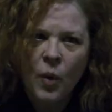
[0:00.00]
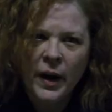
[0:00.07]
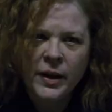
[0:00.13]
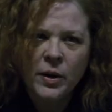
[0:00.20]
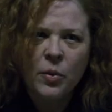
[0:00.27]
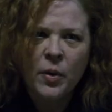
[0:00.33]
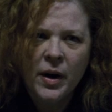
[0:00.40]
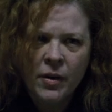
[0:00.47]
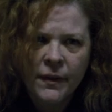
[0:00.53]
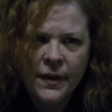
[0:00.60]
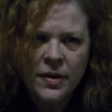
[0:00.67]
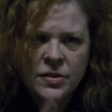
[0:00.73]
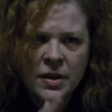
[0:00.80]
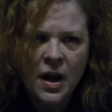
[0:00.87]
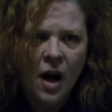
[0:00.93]
Why are you
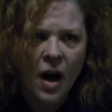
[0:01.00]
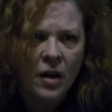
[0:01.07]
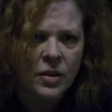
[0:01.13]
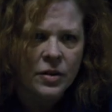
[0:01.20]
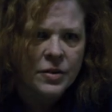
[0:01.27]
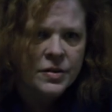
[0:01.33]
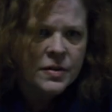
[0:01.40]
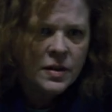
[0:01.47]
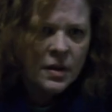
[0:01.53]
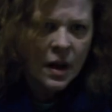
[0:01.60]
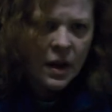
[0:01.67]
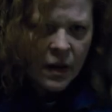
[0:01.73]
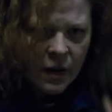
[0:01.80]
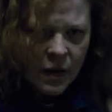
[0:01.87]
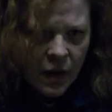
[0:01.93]
wearing those
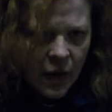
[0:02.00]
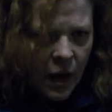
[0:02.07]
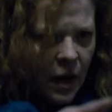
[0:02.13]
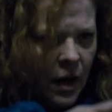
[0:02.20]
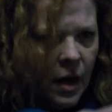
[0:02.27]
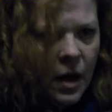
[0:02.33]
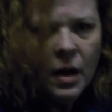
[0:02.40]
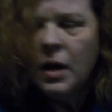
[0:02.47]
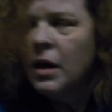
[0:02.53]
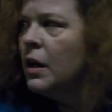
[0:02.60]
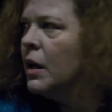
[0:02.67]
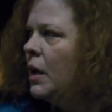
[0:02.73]
goggles, huh? Stop!